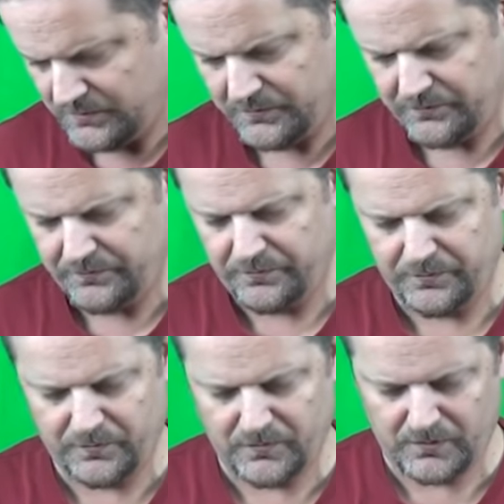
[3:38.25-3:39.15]

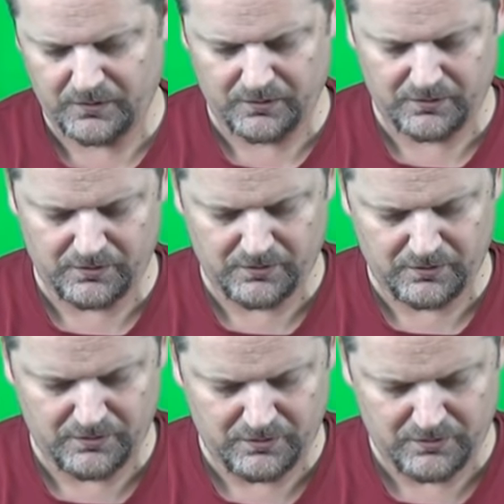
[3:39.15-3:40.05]

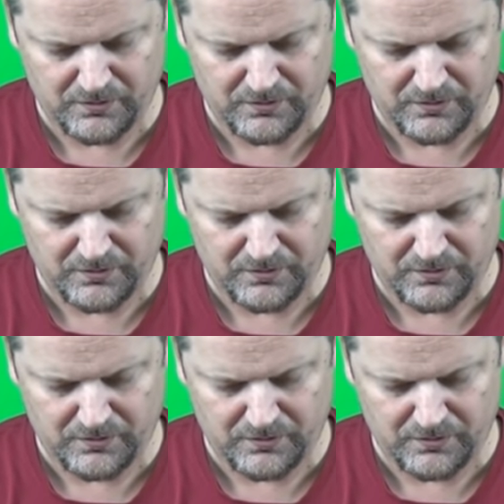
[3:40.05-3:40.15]
(no one is talking)